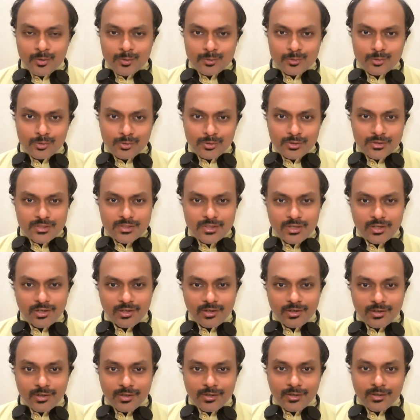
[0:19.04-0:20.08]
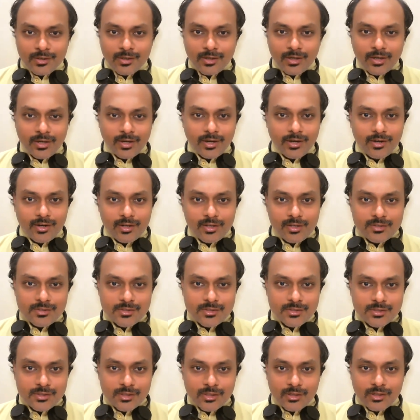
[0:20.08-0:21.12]
So this year,
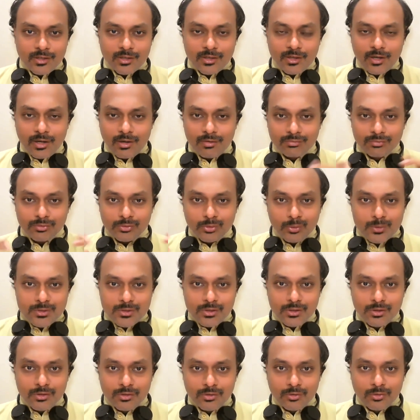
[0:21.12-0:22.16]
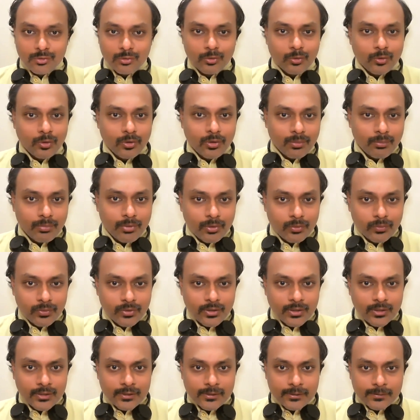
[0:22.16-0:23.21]
IITs have chosen to go
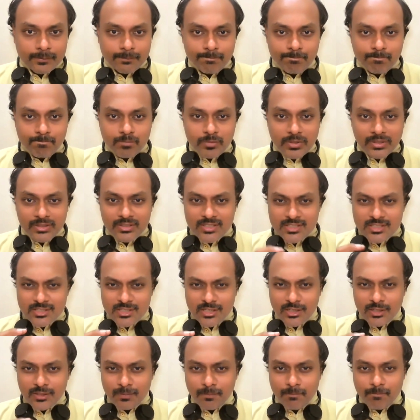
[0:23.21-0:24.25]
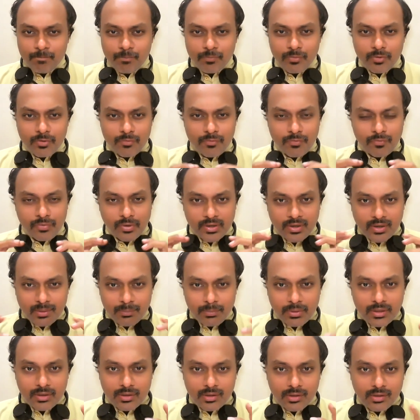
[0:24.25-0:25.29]
about testing
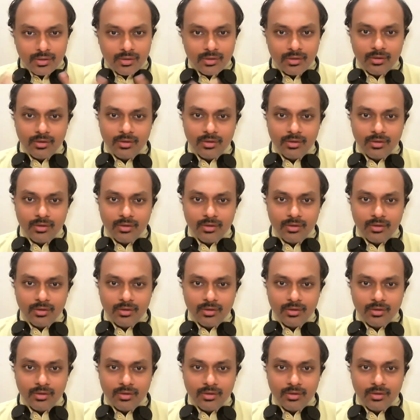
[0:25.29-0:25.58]
fundamental